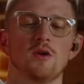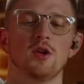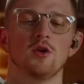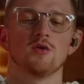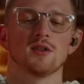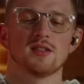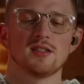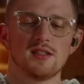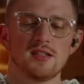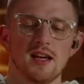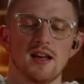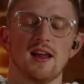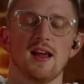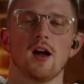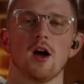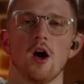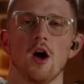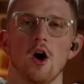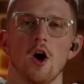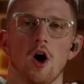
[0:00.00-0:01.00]
when you were
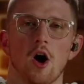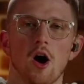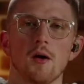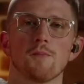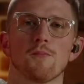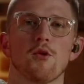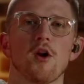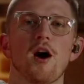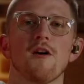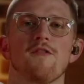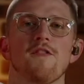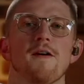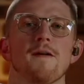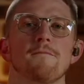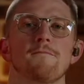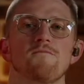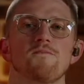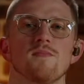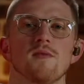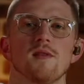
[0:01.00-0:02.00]
sitting on profit?
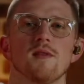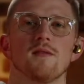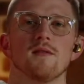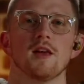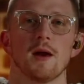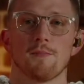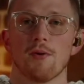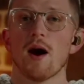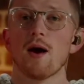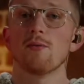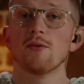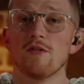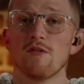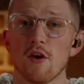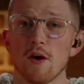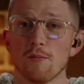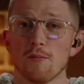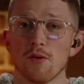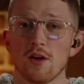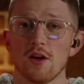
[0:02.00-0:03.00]
It probably
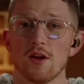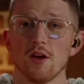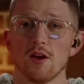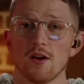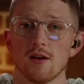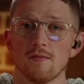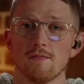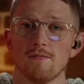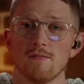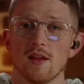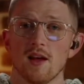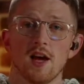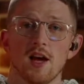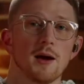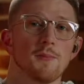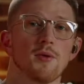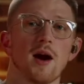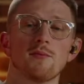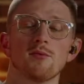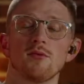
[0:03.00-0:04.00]
felt pretty good.
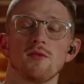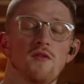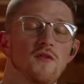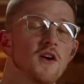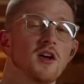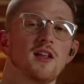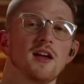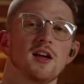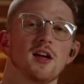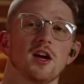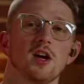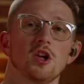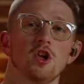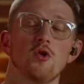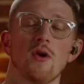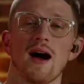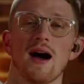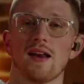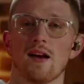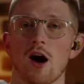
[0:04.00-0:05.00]
It probably felt like
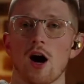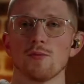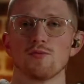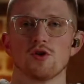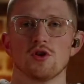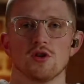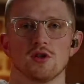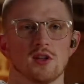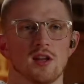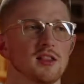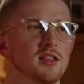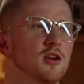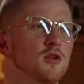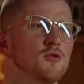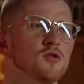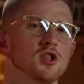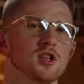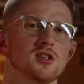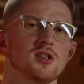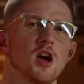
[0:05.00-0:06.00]
you had options. Like there
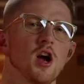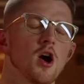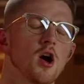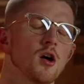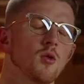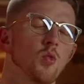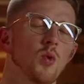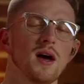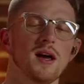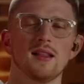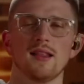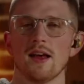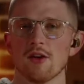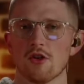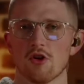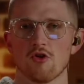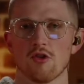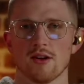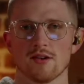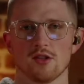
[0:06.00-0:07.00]
was just way less
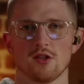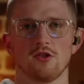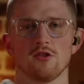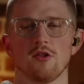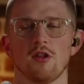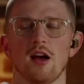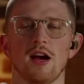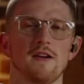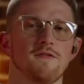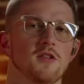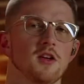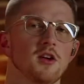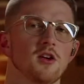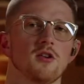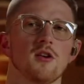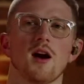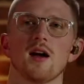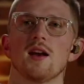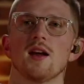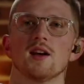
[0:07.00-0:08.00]
stress in your life, that you're
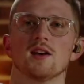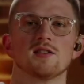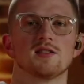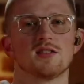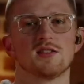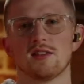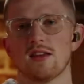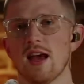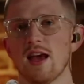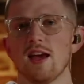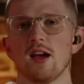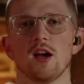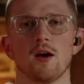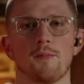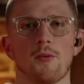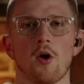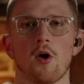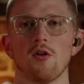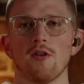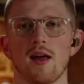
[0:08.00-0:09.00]
not staying
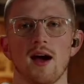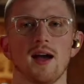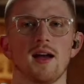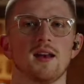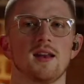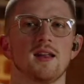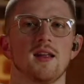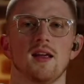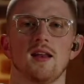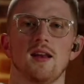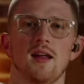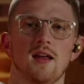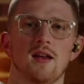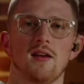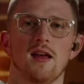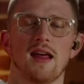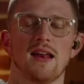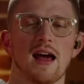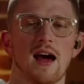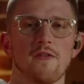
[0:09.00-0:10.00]
up all night
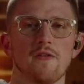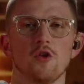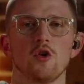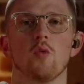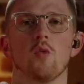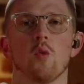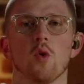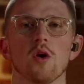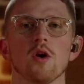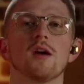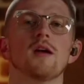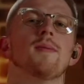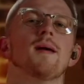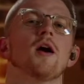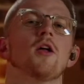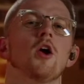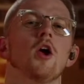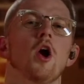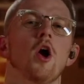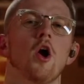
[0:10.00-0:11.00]
and having to worry
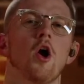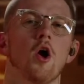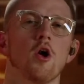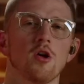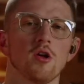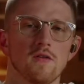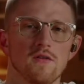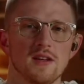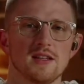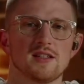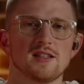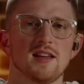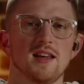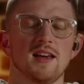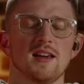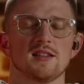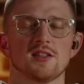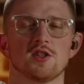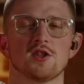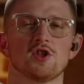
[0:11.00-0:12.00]
about all of these
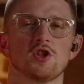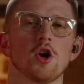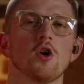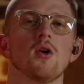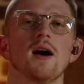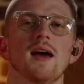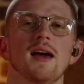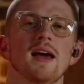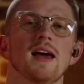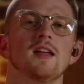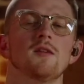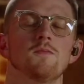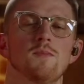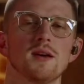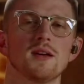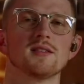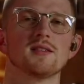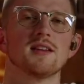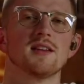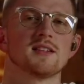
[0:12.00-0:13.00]
things. And so in
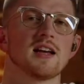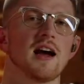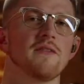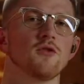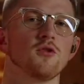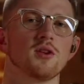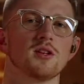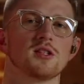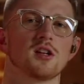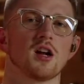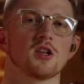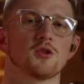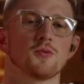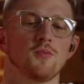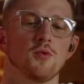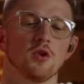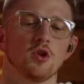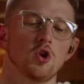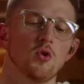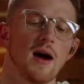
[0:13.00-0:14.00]
business, I've learned as an
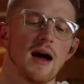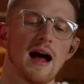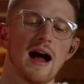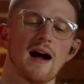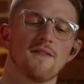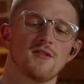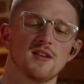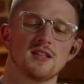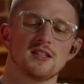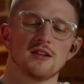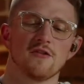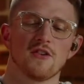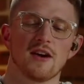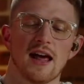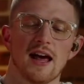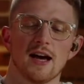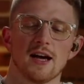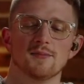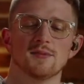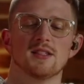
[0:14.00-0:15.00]
entrepreneur, you have these different
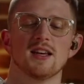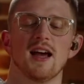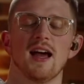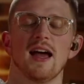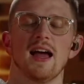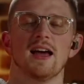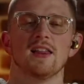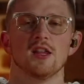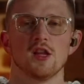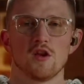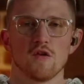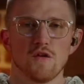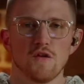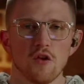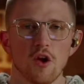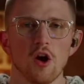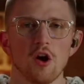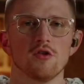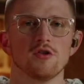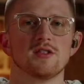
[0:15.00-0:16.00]
ebbs and these
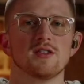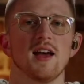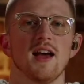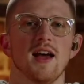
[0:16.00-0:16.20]
flows.